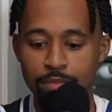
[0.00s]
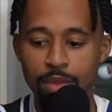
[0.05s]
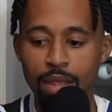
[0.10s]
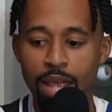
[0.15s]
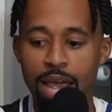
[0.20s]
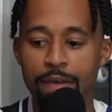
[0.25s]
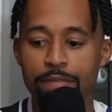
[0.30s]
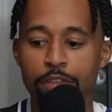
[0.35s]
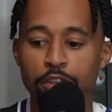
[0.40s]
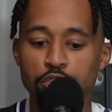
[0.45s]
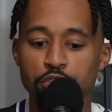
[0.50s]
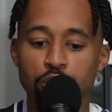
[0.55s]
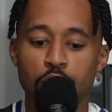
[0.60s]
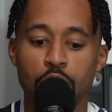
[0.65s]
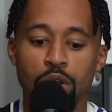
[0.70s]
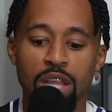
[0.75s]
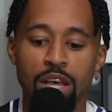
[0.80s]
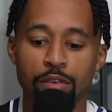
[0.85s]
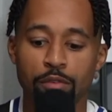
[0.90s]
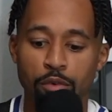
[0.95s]
at the
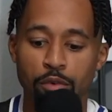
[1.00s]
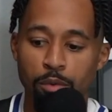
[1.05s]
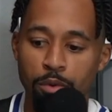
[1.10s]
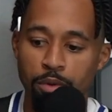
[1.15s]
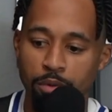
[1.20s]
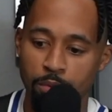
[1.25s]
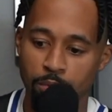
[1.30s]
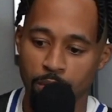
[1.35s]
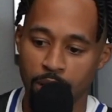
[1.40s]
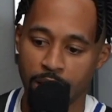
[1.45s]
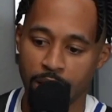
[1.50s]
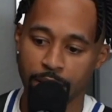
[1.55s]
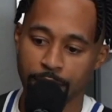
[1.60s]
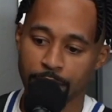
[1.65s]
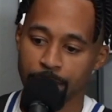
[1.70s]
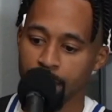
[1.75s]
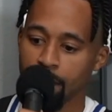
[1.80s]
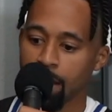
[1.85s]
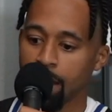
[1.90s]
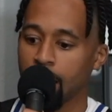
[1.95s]
JUCO level, right,
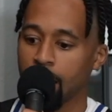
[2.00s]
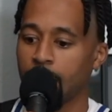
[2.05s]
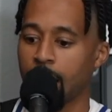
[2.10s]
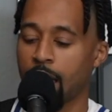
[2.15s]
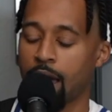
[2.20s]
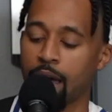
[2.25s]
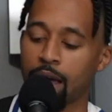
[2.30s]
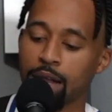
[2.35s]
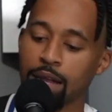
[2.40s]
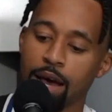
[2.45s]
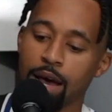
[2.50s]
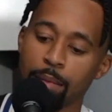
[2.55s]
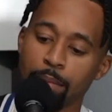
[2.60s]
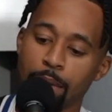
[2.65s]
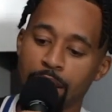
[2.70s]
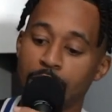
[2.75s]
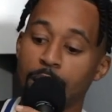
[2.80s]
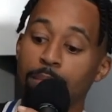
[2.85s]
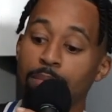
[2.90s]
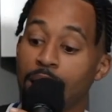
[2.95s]
and
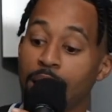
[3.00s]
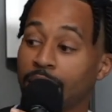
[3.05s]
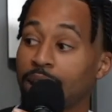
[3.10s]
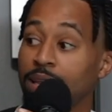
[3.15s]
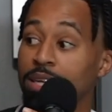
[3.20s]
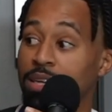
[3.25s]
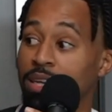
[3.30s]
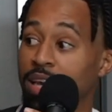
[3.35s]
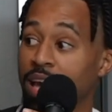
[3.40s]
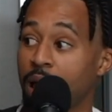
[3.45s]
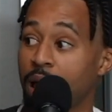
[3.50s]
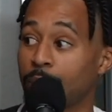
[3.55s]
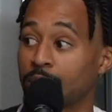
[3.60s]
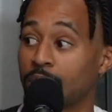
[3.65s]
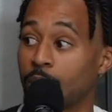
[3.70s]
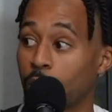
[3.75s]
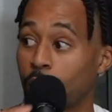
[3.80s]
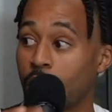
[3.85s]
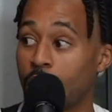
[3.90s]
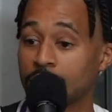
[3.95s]
I'm not getting in the game, but
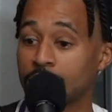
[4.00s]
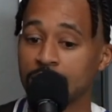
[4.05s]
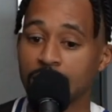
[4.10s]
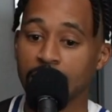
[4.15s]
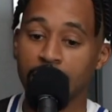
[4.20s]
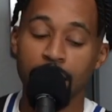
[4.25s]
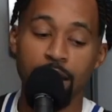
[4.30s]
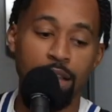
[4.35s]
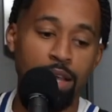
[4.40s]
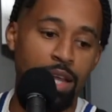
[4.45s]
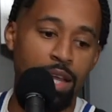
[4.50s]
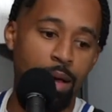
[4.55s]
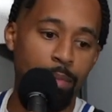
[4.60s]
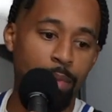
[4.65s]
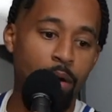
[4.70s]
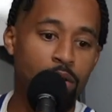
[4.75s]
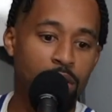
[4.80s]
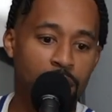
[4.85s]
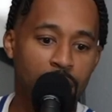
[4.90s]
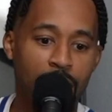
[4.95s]
I'm watching it, I'm
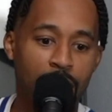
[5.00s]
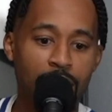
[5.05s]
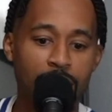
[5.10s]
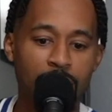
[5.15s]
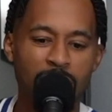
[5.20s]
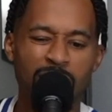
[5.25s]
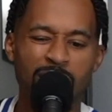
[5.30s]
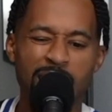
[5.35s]
like, okay,